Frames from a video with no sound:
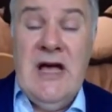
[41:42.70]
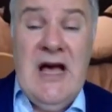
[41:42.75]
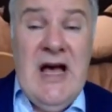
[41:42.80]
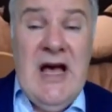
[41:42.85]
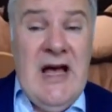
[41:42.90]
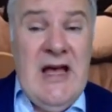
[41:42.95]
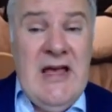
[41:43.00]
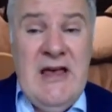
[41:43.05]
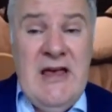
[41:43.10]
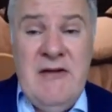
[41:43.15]

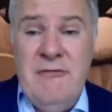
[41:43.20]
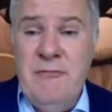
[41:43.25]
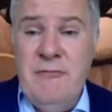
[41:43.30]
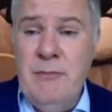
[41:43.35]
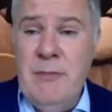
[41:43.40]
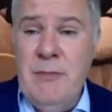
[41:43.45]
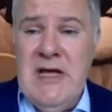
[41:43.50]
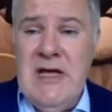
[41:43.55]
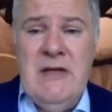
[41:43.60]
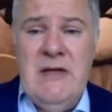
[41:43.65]
I have
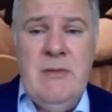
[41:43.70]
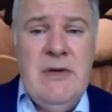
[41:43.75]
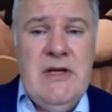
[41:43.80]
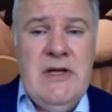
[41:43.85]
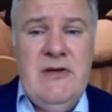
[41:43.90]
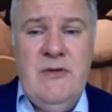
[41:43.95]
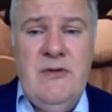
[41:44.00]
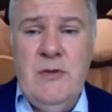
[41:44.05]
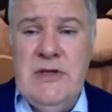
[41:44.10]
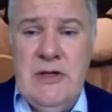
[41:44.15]
many
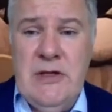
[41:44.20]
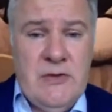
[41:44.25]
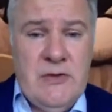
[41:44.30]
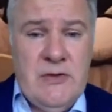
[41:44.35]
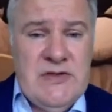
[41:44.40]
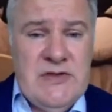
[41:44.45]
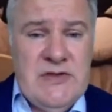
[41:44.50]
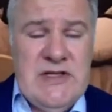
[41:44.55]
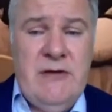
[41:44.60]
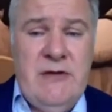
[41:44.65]

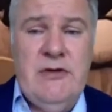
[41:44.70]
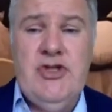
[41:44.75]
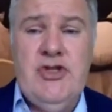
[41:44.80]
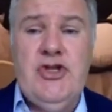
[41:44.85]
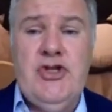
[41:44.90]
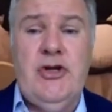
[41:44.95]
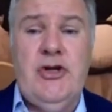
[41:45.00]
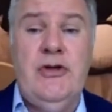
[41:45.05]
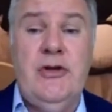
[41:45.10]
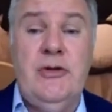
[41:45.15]
videos I will
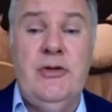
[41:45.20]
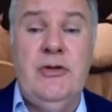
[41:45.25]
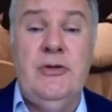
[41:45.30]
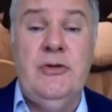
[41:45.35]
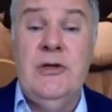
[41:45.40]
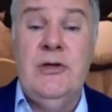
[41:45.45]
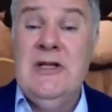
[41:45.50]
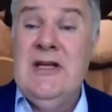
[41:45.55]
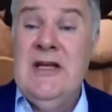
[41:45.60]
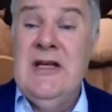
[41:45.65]
show you
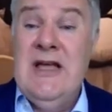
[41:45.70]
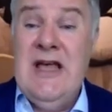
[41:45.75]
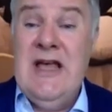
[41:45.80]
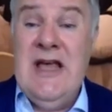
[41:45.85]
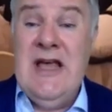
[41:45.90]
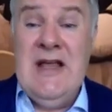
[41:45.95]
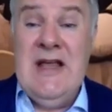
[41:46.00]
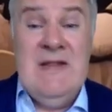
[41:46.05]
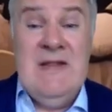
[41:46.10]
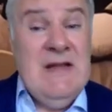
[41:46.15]

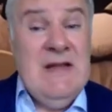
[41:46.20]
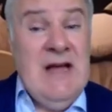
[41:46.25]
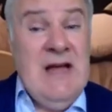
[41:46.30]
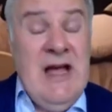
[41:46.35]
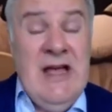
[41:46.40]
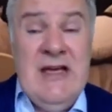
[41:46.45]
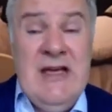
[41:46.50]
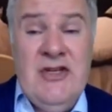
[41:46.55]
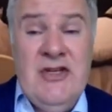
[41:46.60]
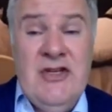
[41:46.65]
and
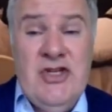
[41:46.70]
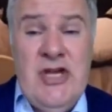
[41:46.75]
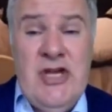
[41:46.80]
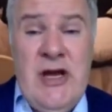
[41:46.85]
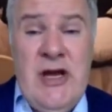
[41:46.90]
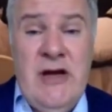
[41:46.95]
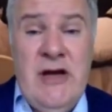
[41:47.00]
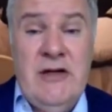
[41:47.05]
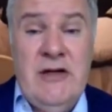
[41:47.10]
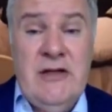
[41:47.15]
I can
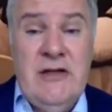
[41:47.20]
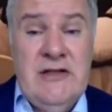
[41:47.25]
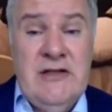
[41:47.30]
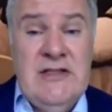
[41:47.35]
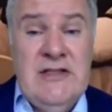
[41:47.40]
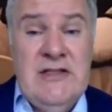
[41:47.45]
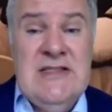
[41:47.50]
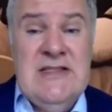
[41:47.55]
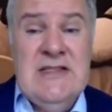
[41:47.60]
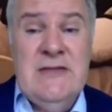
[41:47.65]
share.
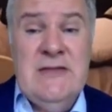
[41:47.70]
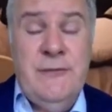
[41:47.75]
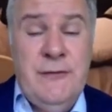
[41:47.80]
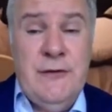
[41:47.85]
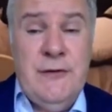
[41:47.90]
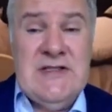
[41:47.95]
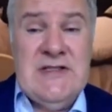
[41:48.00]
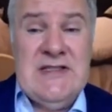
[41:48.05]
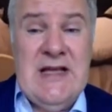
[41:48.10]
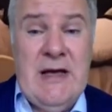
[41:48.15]
This is the
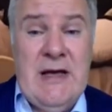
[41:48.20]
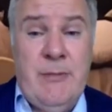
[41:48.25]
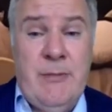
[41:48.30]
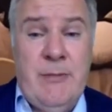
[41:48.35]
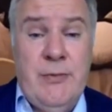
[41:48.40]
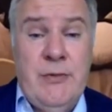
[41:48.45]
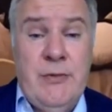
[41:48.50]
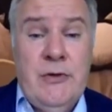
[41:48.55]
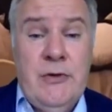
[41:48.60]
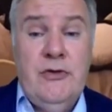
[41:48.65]
first step,
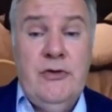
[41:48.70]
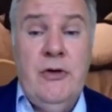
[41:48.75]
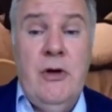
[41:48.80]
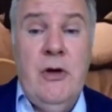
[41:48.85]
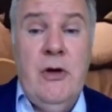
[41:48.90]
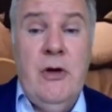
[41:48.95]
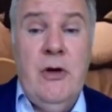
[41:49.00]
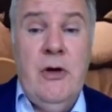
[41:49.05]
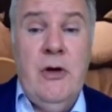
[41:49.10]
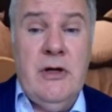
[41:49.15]
the
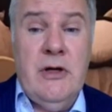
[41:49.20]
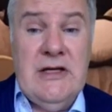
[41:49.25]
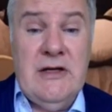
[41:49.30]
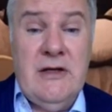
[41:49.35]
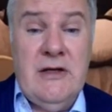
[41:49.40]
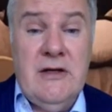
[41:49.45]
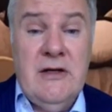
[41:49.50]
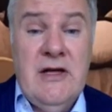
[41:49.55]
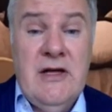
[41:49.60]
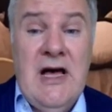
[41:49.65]

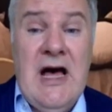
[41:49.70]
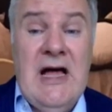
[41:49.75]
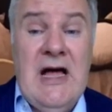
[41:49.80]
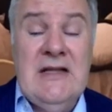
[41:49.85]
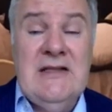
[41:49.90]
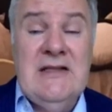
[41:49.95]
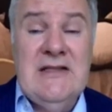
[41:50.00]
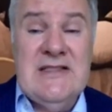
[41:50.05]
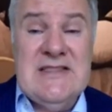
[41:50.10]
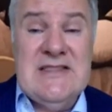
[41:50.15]
learning,
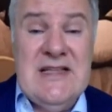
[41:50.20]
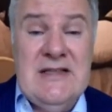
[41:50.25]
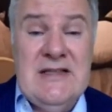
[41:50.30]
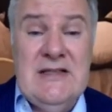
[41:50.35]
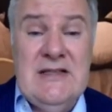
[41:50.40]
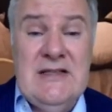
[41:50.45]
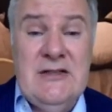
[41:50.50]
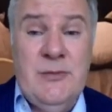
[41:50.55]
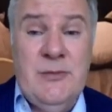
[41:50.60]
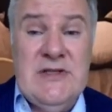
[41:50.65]

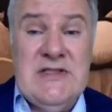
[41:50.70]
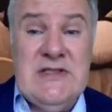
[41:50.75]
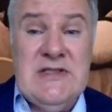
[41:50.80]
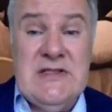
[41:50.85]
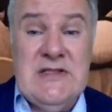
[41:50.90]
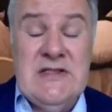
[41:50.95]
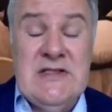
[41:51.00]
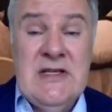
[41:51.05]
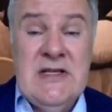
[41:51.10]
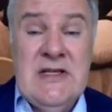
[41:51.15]
understanding the
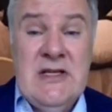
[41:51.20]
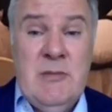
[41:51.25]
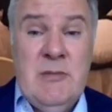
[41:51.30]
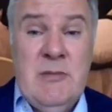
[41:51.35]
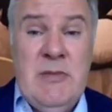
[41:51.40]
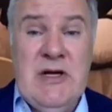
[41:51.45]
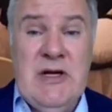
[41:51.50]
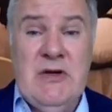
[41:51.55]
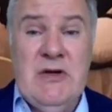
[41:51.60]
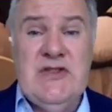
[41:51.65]
business,
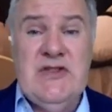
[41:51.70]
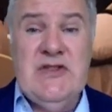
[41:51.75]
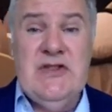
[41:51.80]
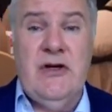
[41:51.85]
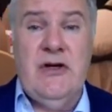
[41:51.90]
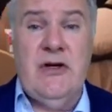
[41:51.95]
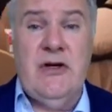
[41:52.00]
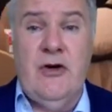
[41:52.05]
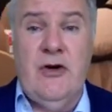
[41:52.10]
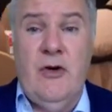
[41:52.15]
because
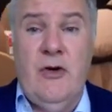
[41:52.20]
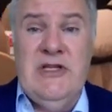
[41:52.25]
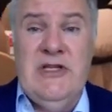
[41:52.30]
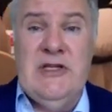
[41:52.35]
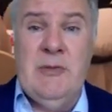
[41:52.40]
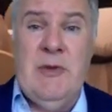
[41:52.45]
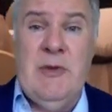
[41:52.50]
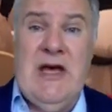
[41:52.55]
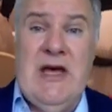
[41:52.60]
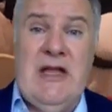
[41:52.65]
your
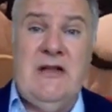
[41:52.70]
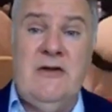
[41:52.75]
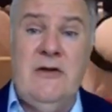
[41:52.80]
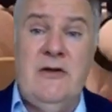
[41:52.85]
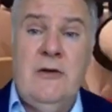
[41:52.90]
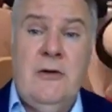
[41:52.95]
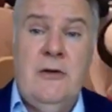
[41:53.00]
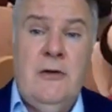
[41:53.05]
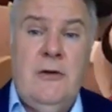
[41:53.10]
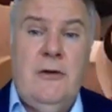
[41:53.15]
commitment,
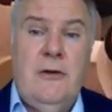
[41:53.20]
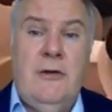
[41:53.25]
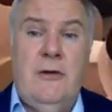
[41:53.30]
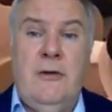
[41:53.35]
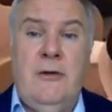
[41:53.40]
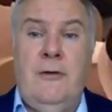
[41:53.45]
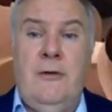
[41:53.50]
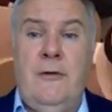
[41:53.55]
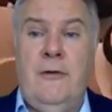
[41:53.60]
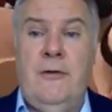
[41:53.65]

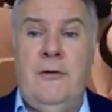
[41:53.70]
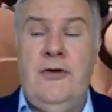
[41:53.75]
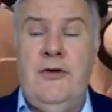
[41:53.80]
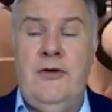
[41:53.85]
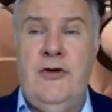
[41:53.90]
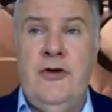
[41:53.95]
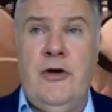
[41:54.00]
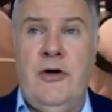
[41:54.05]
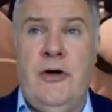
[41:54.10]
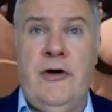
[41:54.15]

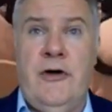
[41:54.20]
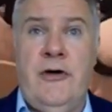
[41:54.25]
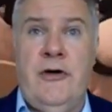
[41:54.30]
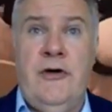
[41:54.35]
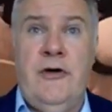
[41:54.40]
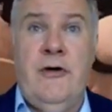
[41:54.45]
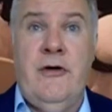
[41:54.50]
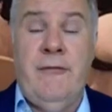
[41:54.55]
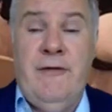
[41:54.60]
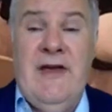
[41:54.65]

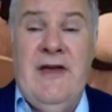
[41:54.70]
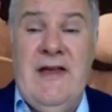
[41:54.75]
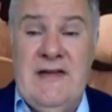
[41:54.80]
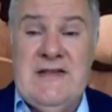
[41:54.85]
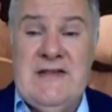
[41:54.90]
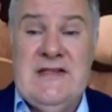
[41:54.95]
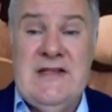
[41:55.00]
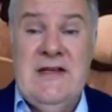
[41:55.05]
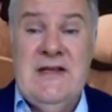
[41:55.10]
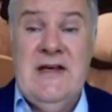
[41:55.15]
your
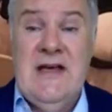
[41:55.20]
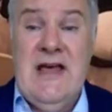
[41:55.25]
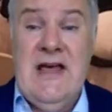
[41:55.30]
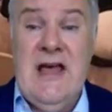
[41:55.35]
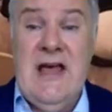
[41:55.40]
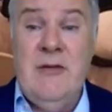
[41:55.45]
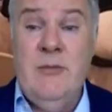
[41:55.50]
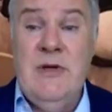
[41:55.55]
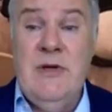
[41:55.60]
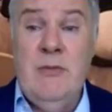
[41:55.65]
faith
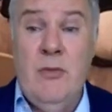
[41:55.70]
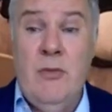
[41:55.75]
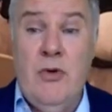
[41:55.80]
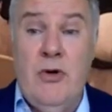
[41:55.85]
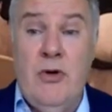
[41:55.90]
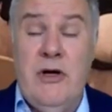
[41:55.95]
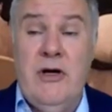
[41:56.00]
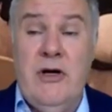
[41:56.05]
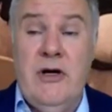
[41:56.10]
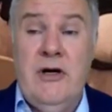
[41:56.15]
can be
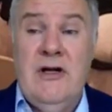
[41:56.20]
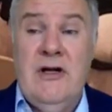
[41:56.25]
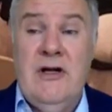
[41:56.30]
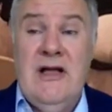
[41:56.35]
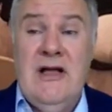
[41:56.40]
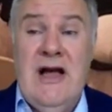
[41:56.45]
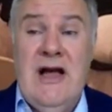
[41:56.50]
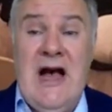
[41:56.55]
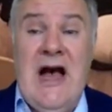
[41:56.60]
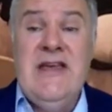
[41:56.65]
more
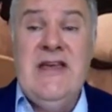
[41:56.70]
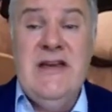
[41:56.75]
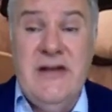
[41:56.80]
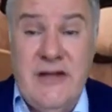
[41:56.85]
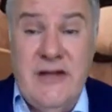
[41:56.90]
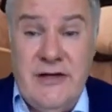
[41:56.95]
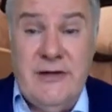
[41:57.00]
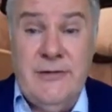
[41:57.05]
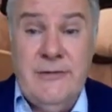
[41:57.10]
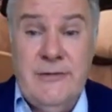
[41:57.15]

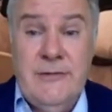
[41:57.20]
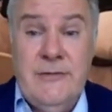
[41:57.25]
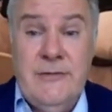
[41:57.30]
higher